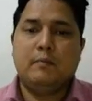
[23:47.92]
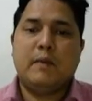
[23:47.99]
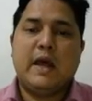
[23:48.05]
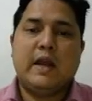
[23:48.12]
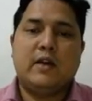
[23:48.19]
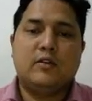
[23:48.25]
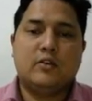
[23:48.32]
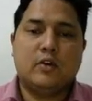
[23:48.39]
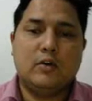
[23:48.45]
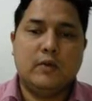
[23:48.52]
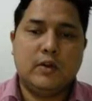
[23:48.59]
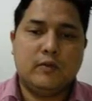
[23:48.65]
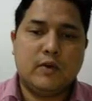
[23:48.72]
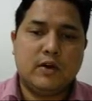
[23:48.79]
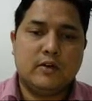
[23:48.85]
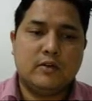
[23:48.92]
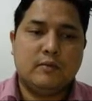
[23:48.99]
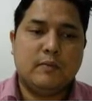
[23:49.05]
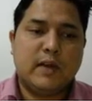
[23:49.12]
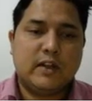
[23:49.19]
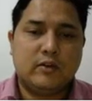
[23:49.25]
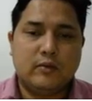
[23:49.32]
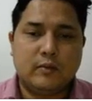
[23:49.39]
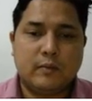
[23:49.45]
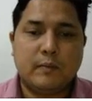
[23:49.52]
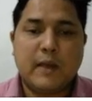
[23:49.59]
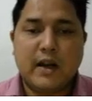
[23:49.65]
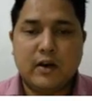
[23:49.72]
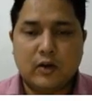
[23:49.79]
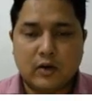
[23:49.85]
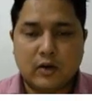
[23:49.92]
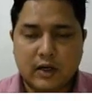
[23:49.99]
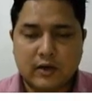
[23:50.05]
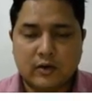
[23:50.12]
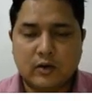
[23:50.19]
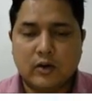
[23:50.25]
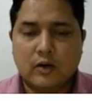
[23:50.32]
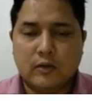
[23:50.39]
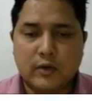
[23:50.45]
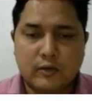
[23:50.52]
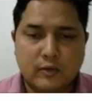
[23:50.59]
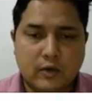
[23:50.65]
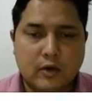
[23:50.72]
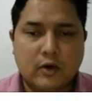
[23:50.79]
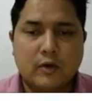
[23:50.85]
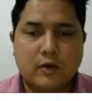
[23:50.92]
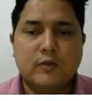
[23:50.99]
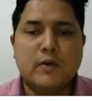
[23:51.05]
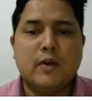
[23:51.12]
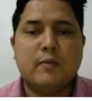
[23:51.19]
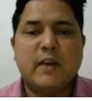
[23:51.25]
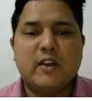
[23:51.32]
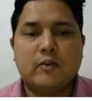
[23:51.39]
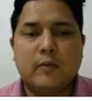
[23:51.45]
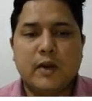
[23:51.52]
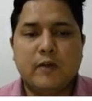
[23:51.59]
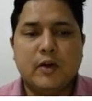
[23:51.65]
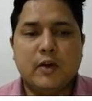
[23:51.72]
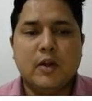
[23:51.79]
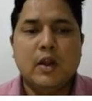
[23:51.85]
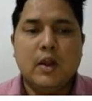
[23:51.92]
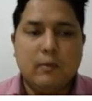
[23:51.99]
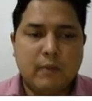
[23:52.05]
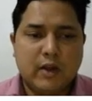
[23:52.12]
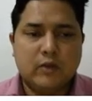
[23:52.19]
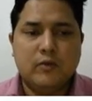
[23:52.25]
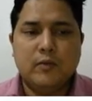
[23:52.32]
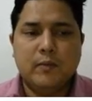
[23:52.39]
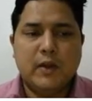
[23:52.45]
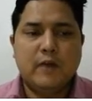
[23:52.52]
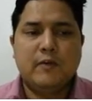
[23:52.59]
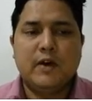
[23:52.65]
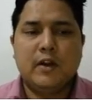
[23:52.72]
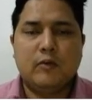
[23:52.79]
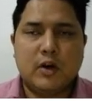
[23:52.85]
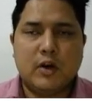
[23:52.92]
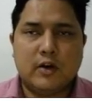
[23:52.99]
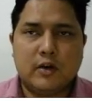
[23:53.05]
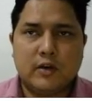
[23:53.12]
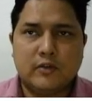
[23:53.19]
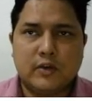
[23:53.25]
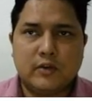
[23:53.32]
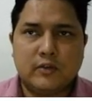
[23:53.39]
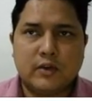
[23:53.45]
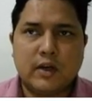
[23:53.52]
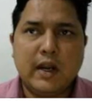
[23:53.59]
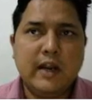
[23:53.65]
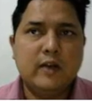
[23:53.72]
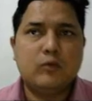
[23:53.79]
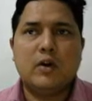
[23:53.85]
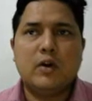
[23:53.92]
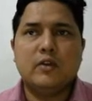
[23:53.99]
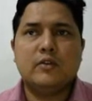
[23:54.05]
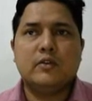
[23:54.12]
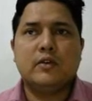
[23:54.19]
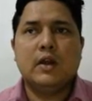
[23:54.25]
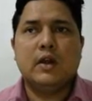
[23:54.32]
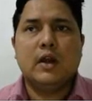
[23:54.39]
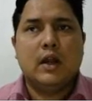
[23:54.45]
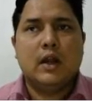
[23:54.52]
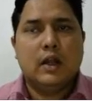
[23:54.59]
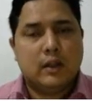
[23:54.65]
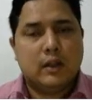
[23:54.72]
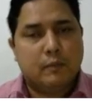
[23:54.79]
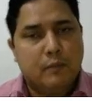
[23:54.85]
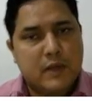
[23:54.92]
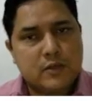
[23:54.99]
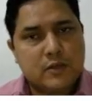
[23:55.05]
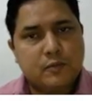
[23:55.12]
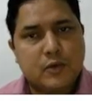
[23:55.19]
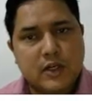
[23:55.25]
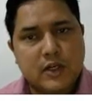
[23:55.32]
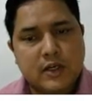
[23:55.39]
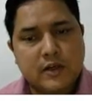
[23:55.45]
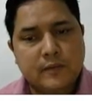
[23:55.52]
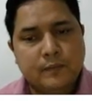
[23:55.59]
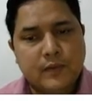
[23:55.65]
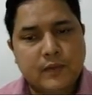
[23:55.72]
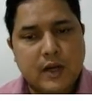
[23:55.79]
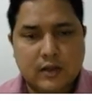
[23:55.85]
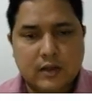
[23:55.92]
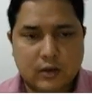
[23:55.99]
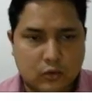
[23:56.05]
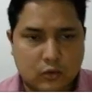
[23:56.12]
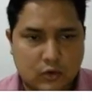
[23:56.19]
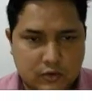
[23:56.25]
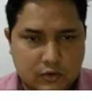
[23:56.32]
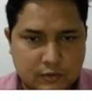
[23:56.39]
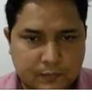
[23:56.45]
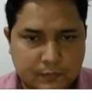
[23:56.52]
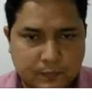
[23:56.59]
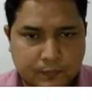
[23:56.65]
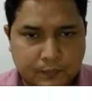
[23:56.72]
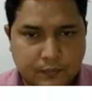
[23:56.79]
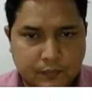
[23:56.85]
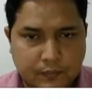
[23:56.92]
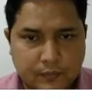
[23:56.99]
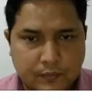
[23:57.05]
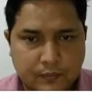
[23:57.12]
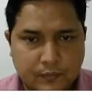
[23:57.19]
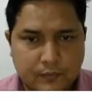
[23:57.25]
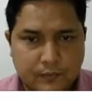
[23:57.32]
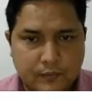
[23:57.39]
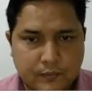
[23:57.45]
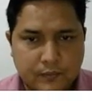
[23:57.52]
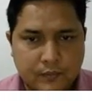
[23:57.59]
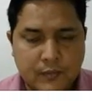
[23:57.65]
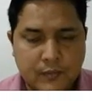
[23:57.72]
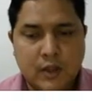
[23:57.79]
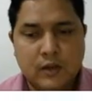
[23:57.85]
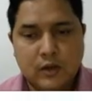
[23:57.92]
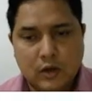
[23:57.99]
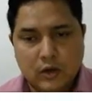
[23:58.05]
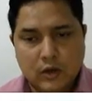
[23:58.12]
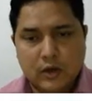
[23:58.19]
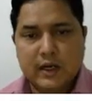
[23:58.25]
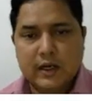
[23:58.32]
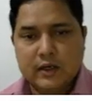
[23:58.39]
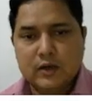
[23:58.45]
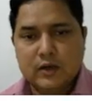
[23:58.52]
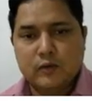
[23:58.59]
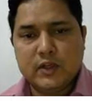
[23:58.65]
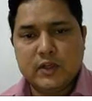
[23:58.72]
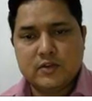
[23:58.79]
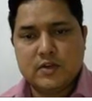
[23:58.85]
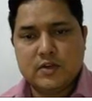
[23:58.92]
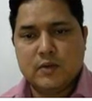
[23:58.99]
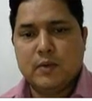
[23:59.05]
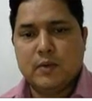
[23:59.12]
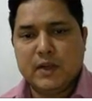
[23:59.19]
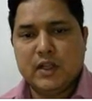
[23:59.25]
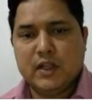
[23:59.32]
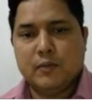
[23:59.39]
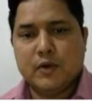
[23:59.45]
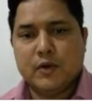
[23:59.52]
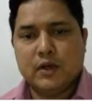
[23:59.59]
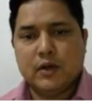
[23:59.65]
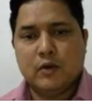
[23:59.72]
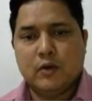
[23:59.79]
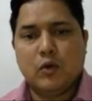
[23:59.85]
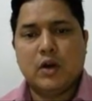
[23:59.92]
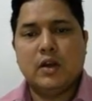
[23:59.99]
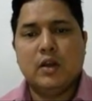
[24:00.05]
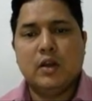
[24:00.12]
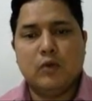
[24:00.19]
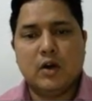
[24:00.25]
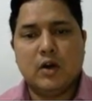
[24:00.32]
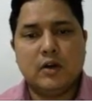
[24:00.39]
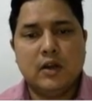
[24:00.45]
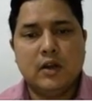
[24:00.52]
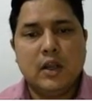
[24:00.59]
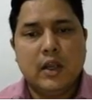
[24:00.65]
Parents always wants maximum, parent organization always want maximum benefit. Maximum benefit in what sense? Client wants the best project at the low cost. The organization which is developing the project, what he want?